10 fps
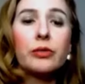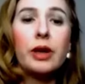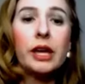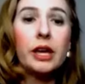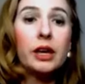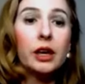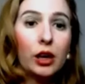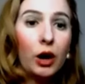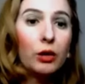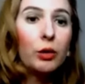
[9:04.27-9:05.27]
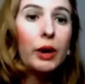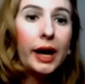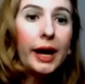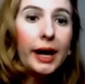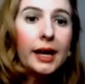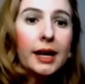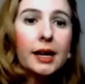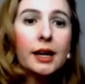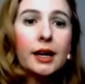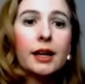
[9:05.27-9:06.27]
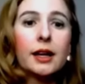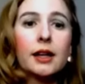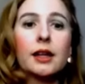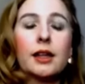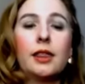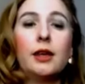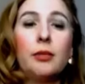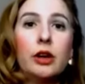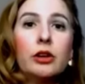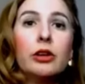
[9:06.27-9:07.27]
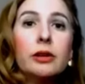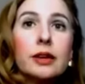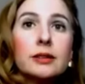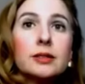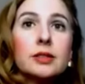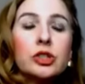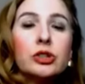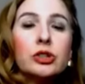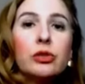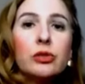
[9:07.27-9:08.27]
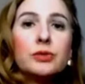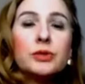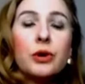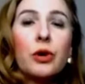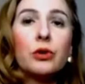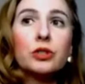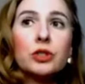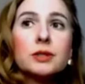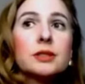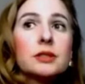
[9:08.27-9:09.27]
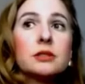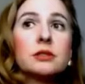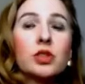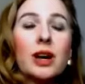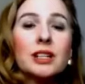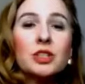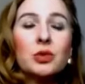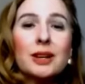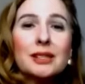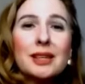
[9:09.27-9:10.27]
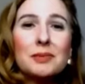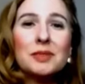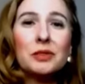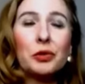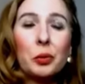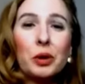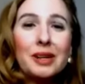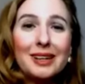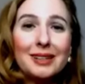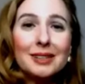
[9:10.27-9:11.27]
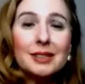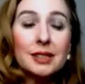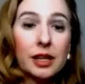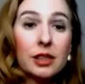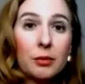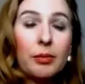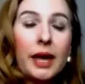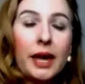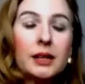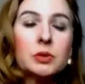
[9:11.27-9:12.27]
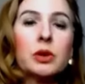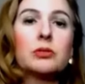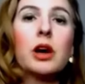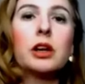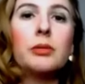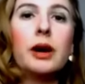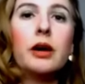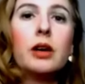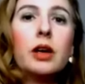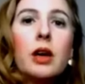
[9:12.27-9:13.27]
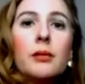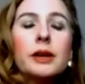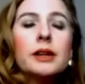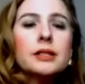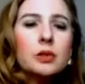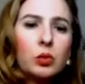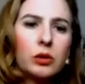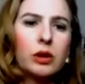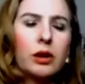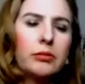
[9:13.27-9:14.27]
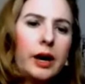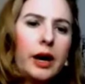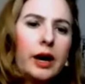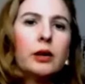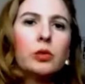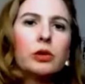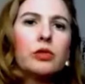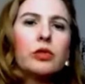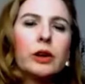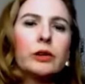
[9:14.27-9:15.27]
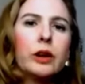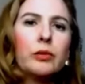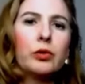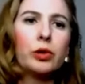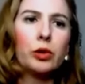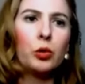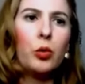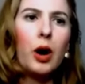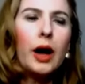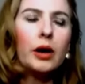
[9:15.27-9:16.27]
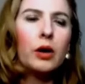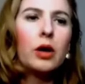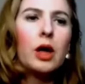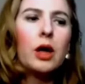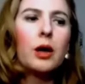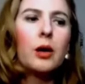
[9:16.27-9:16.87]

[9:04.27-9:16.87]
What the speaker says: with making it go away, the better it gets too. So just trying to accept it for what it is, like the pain is what I'm talking about, because it will come back. It will flare up for a little while,